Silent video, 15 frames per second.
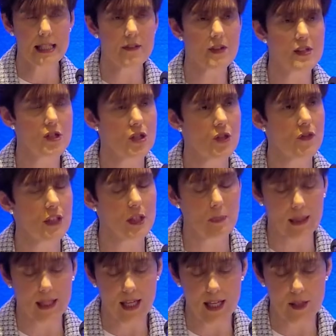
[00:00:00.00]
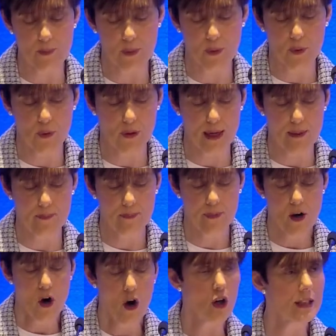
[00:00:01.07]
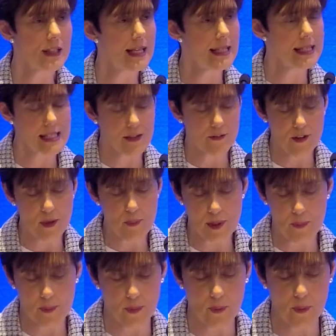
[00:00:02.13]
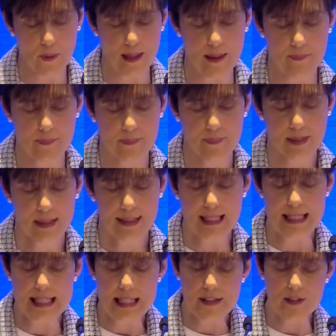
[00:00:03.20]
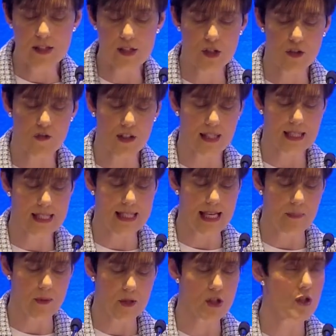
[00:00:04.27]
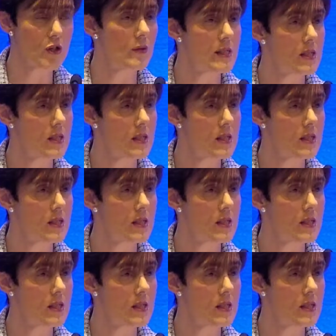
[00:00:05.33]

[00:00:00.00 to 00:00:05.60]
Certificate Applied programme or the LCVP programme that Leaving Certificate established students would